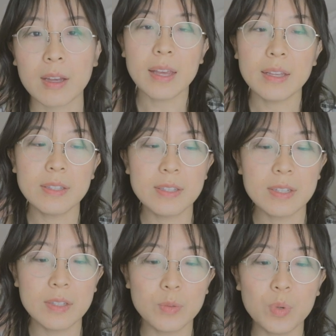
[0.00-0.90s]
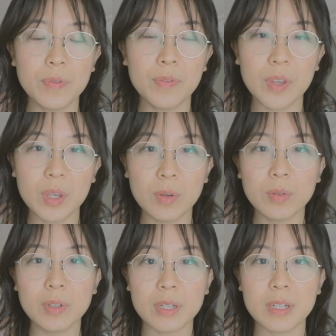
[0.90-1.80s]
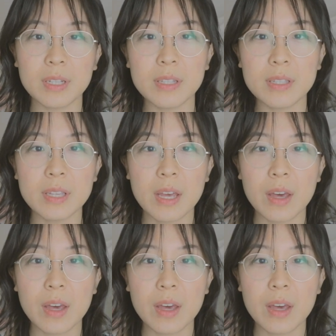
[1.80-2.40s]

And since we feel it is